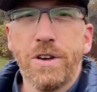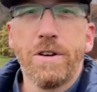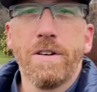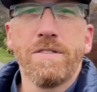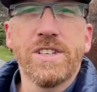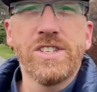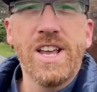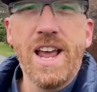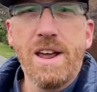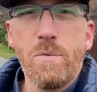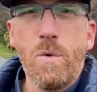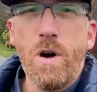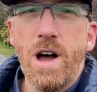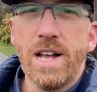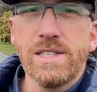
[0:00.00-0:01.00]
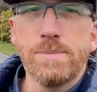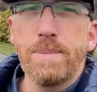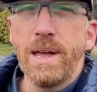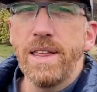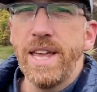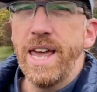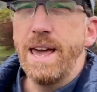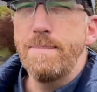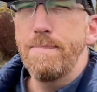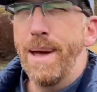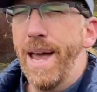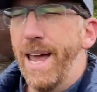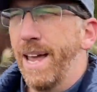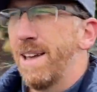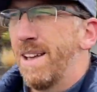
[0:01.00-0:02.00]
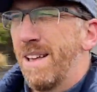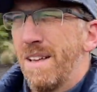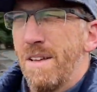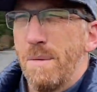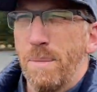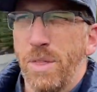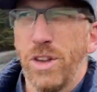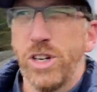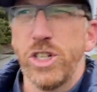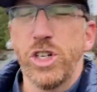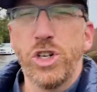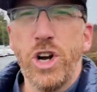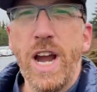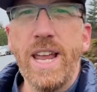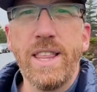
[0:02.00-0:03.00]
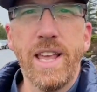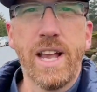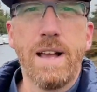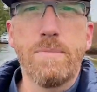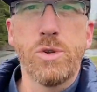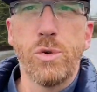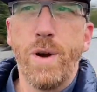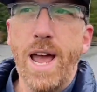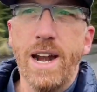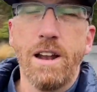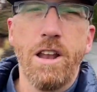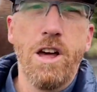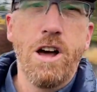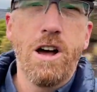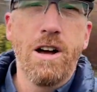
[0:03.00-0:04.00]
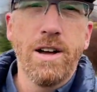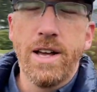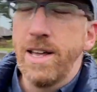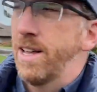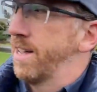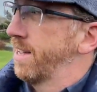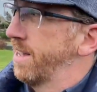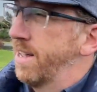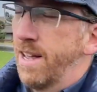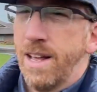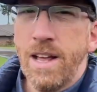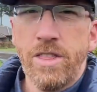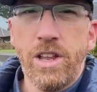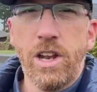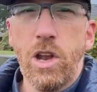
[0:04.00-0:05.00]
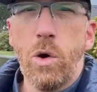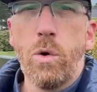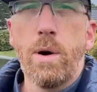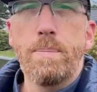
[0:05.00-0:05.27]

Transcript: of the San Juan's Bellingham Bay. But there's a train that comes right along the lower